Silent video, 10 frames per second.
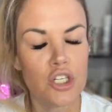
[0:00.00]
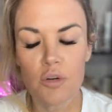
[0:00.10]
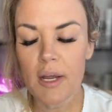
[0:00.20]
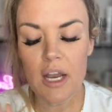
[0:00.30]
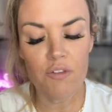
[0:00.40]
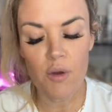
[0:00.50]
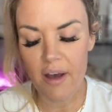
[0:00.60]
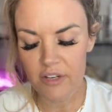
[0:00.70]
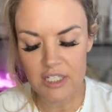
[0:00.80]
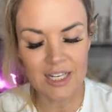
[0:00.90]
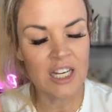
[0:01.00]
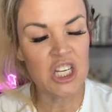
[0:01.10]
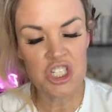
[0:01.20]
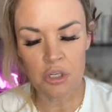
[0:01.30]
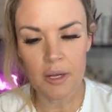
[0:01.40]
Do it. If you haven't done
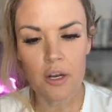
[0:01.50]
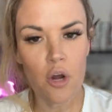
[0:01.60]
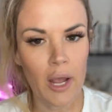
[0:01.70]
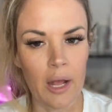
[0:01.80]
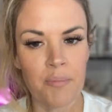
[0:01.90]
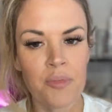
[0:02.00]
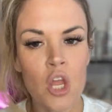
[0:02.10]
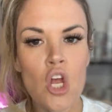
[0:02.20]
it, do it. Okay.